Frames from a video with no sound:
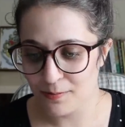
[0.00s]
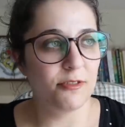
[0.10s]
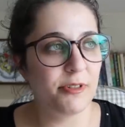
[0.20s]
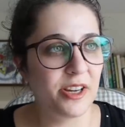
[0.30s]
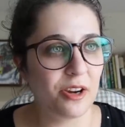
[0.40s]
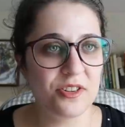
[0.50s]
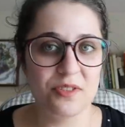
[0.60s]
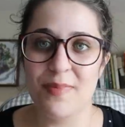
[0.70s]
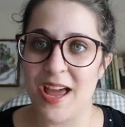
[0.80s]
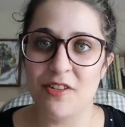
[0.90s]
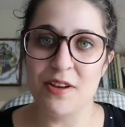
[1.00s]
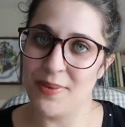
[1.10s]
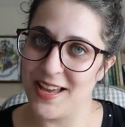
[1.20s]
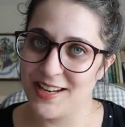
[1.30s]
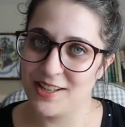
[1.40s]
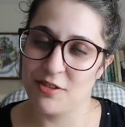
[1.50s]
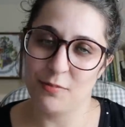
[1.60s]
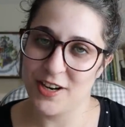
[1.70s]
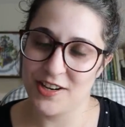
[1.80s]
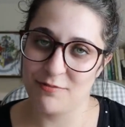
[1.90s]
If we go to Mary Bennet from
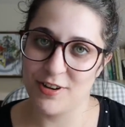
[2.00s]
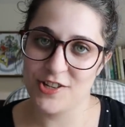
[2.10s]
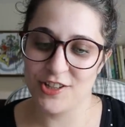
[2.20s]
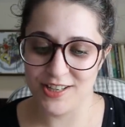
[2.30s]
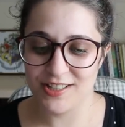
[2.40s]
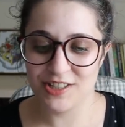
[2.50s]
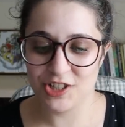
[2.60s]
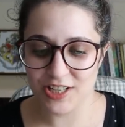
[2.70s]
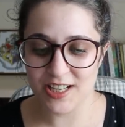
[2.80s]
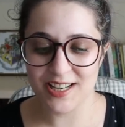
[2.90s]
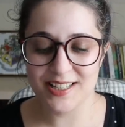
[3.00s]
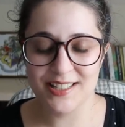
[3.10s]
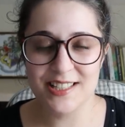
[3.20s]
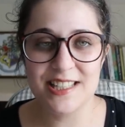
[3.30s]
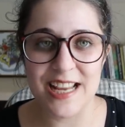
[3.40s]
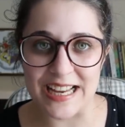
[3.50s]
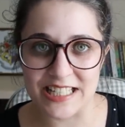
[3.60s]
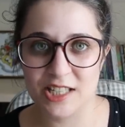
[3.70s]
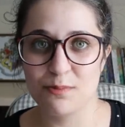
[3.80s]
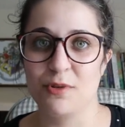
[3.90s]
Pride and Prejudice, she is
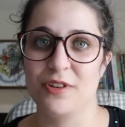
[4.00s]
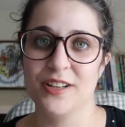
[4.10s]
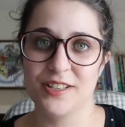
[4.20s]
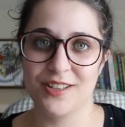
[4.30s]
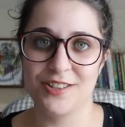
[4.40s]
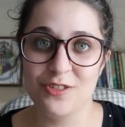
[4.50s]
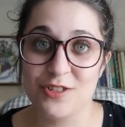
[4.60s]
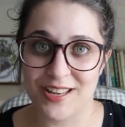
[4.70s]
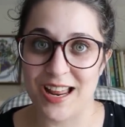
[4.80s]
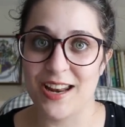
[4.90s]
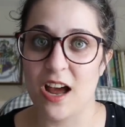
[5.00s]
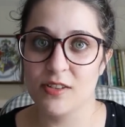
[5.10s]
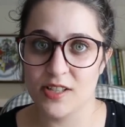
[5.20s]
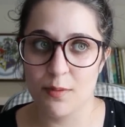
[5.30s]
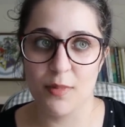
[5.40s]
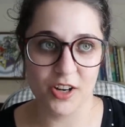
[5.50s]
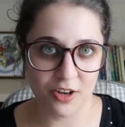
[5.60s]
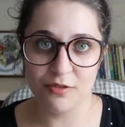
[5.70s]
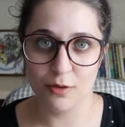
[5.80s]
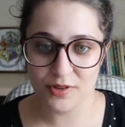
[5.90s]
desperate to stand out among
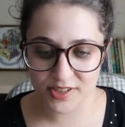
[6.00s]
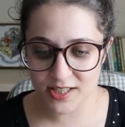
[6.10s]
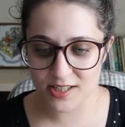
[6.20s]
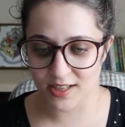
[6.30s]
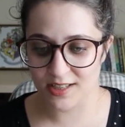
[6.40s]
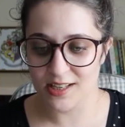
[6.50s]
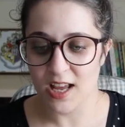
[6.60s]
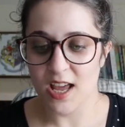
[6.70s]
her four sisters.